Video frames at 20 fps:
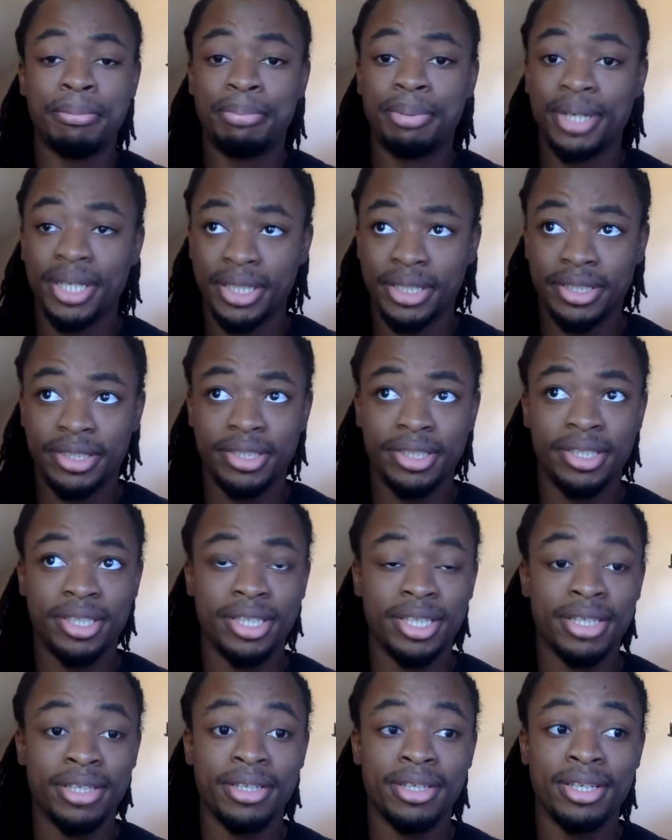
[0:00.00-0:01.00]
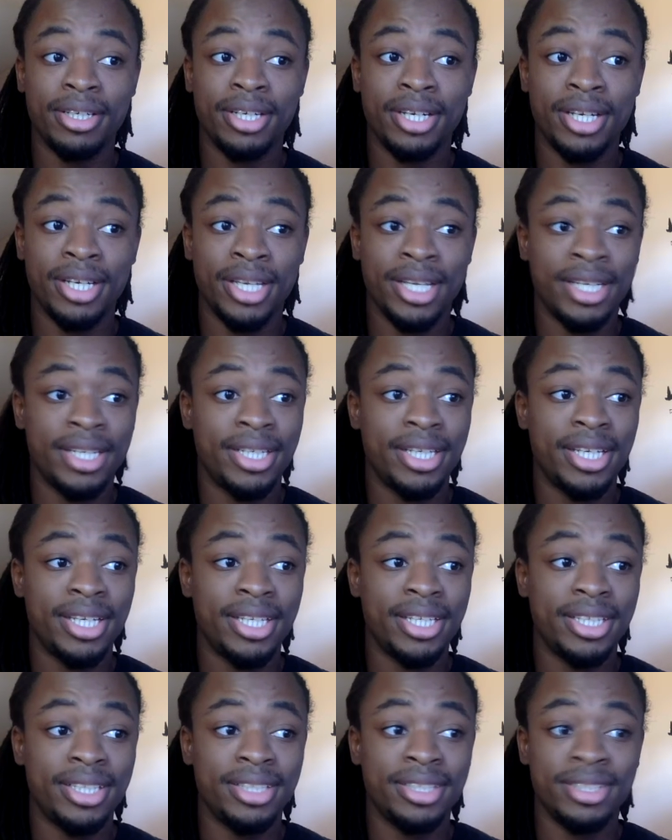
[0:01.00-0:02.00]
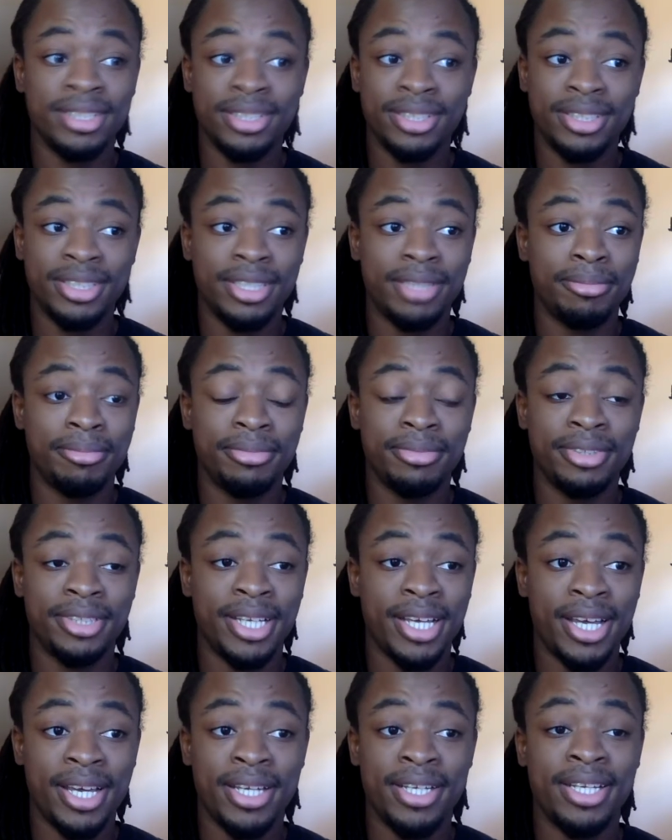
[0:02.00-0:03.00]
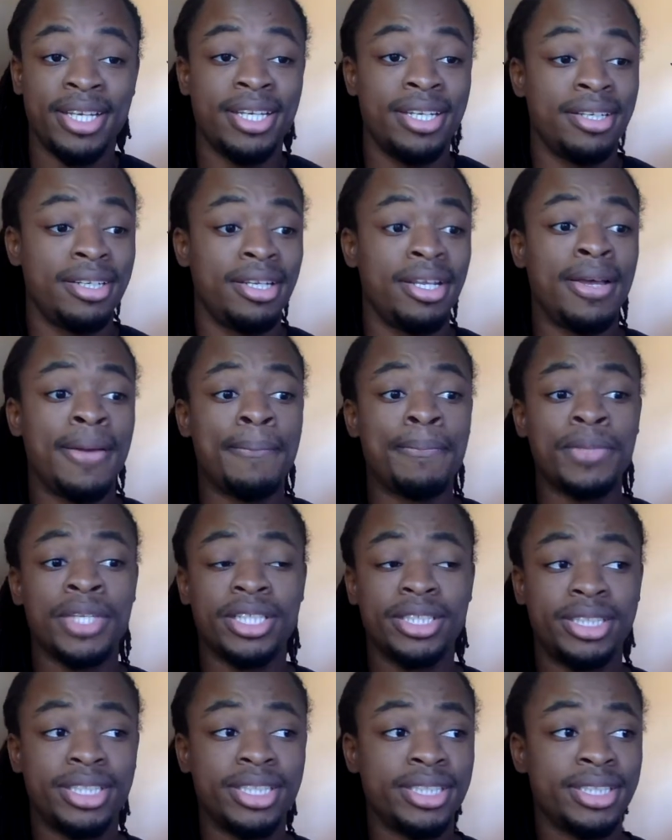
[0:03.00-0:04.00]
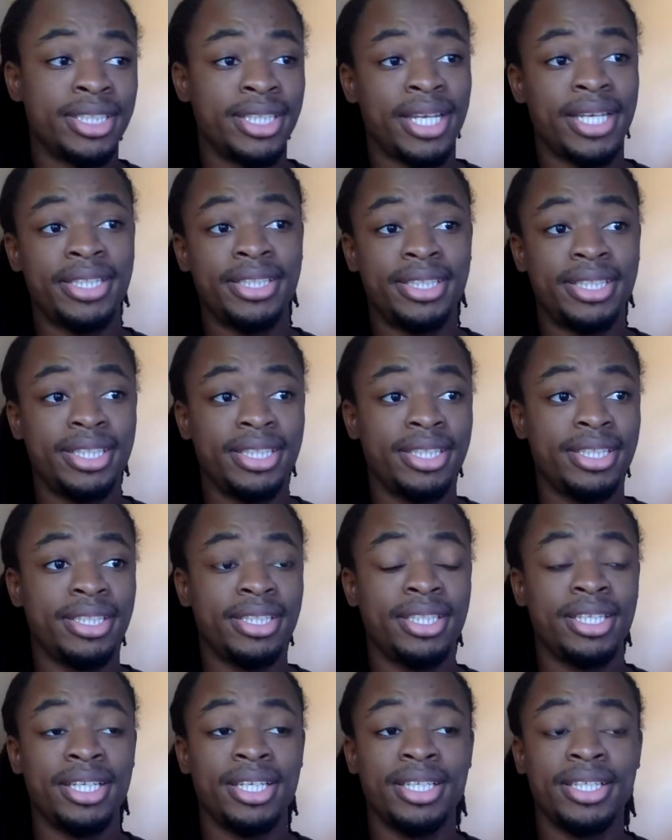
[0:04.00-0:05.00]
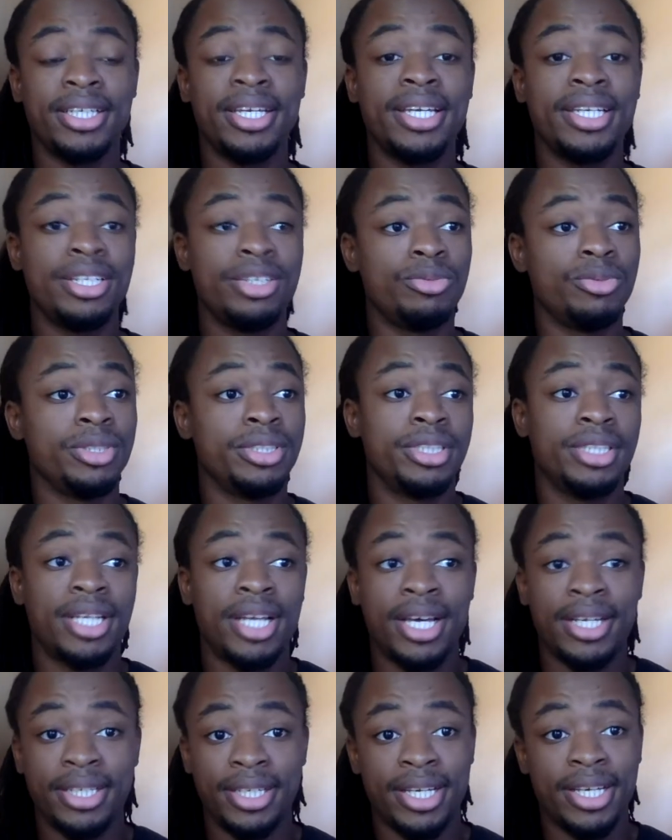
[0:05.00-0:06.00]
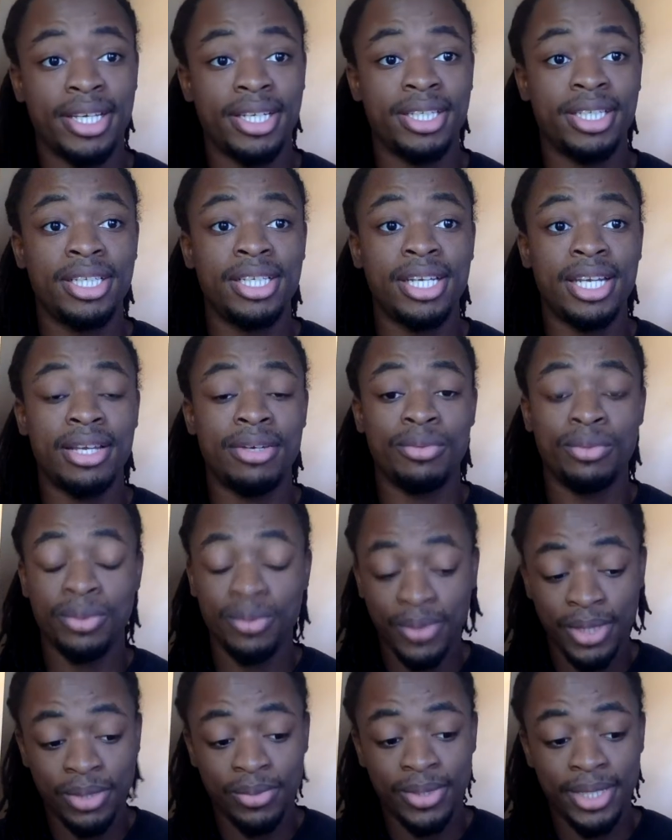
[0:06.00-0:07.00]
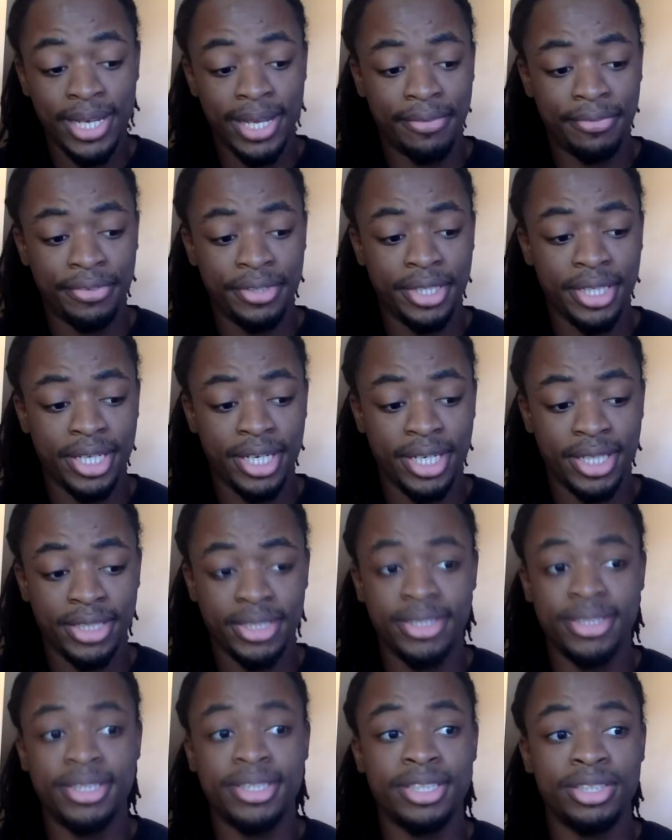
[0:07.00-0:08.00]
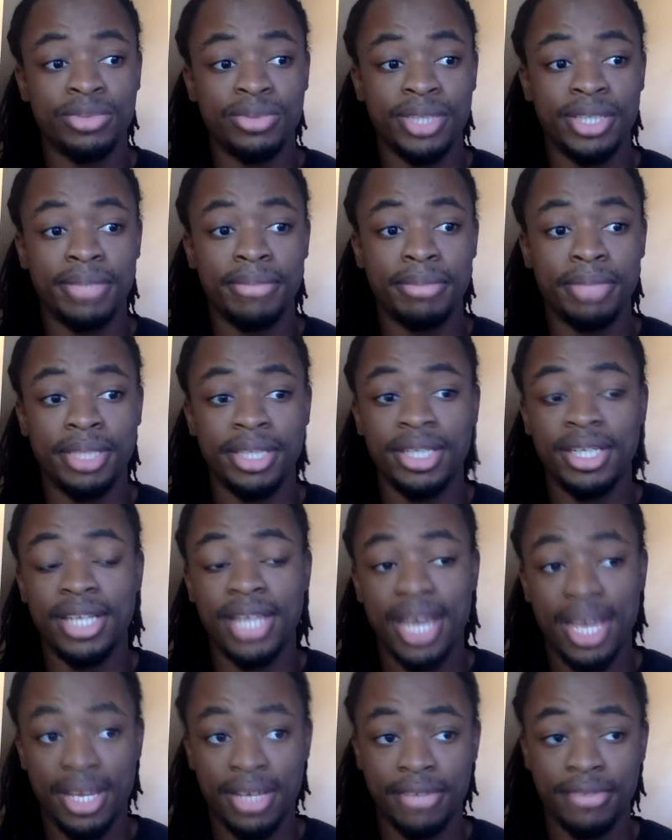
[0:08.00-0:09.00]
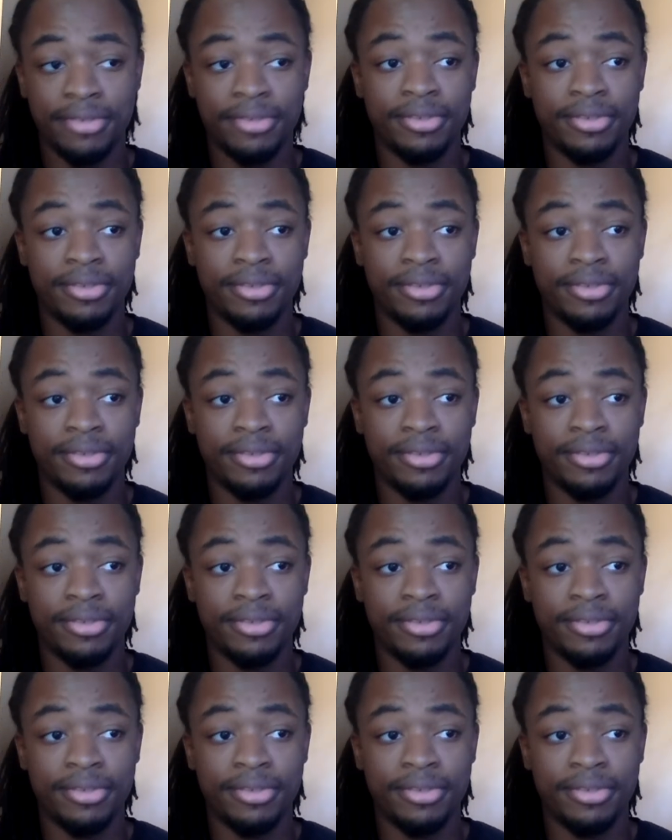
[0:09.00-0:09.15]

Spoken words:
But again, Kenny doesn't seem dead. And season 19, Kenny was not dead. We left the season with him being alive.